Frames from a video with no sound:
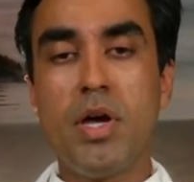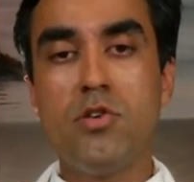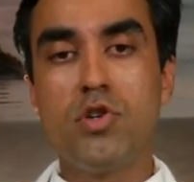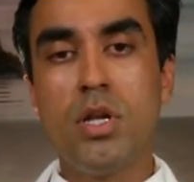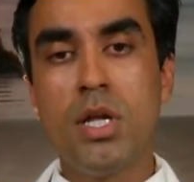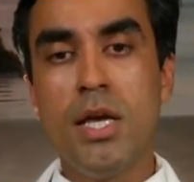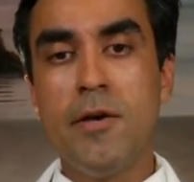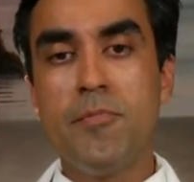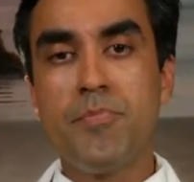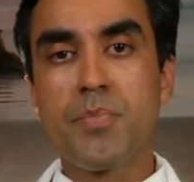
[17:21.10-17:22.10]
patient,
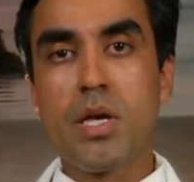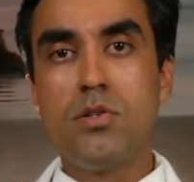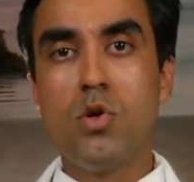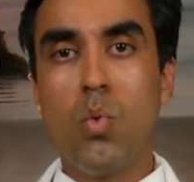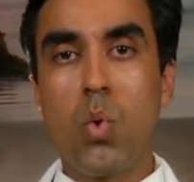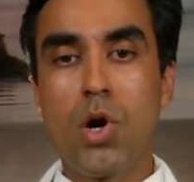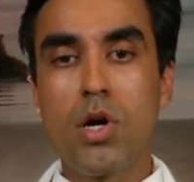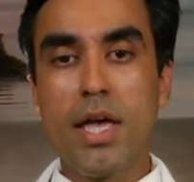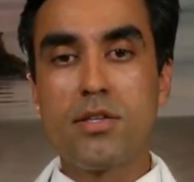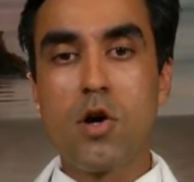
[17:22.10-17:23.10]
to
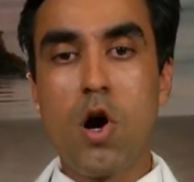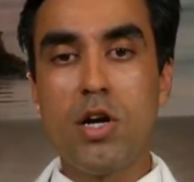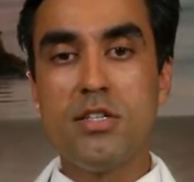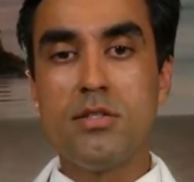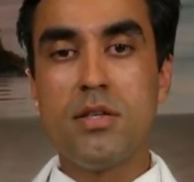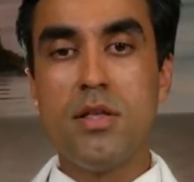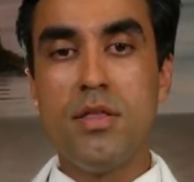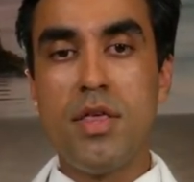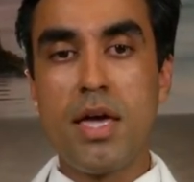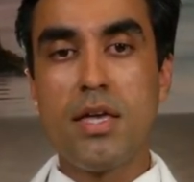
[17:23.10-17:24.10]
work as hard as
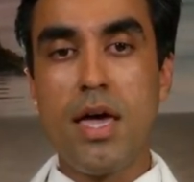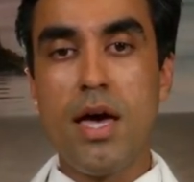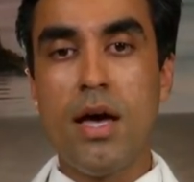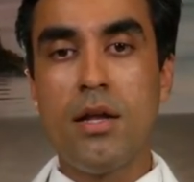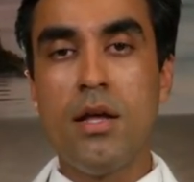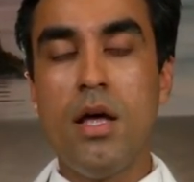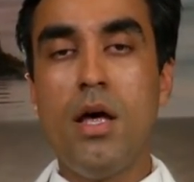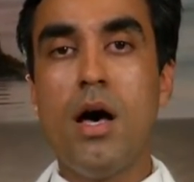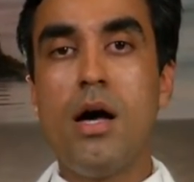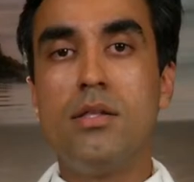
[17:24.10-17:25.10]
they can
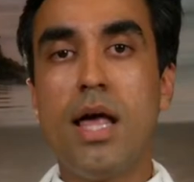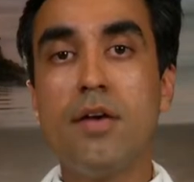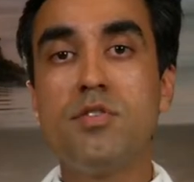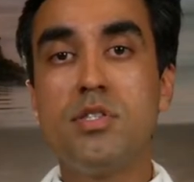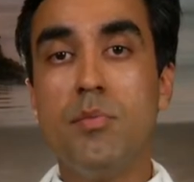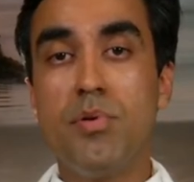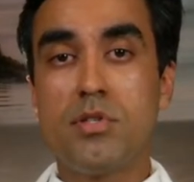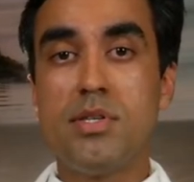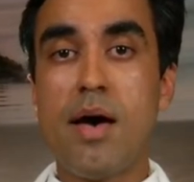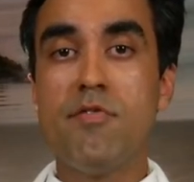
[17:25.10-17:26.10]
on Life
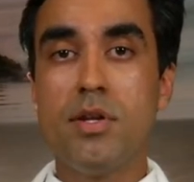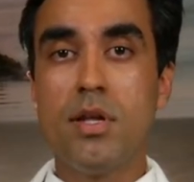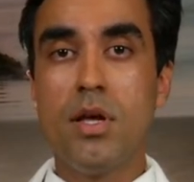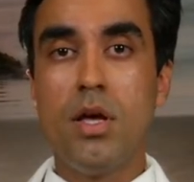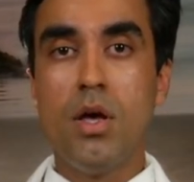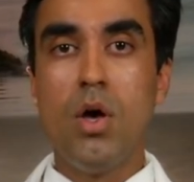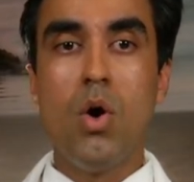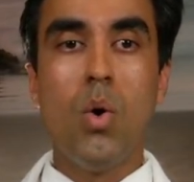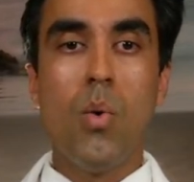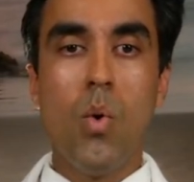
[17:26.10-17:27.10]
Simple 7
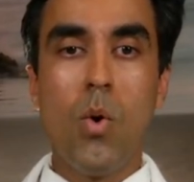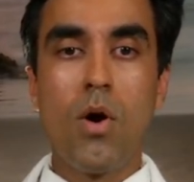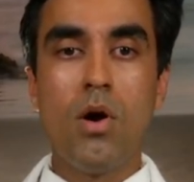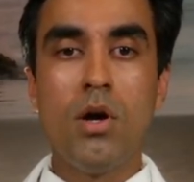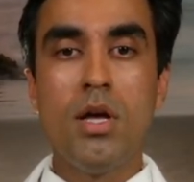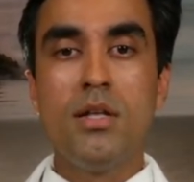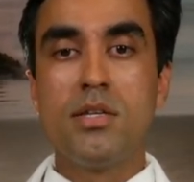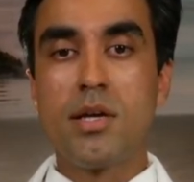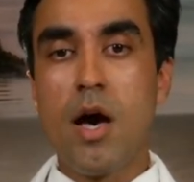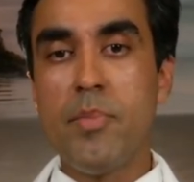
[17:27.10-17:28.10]
or
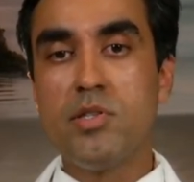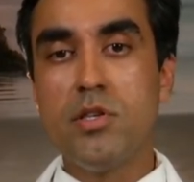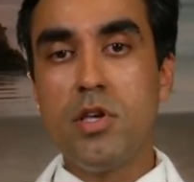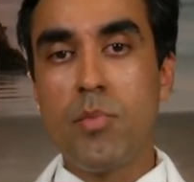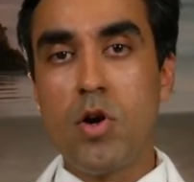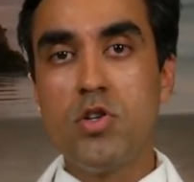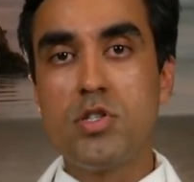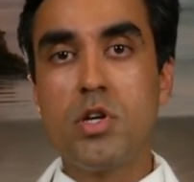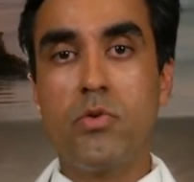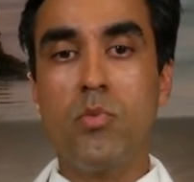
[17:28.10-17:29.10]
to come into the
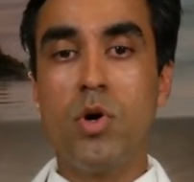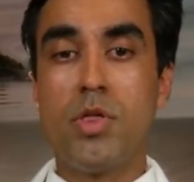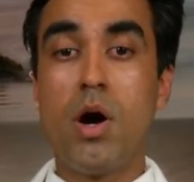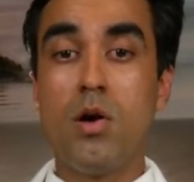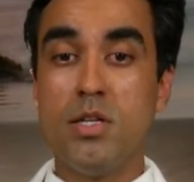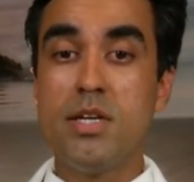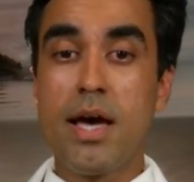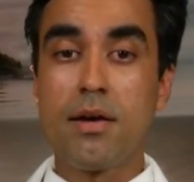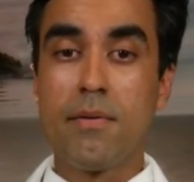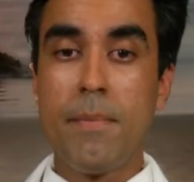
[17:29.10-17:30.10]
emergency room with a heart
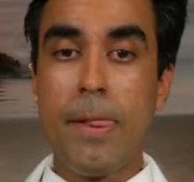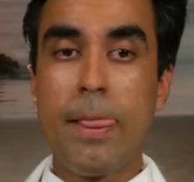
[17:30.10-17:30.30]
attack?